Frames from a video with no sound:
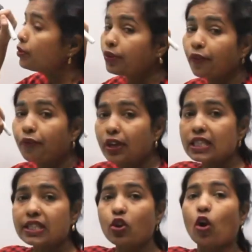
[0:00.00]
The
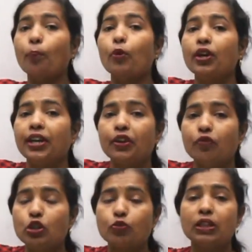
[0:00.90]
first
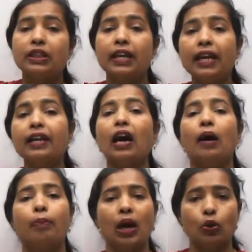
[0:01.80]
component which we think
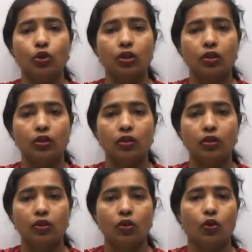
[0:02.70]
about
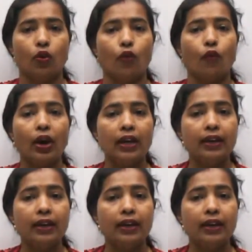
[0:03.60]
while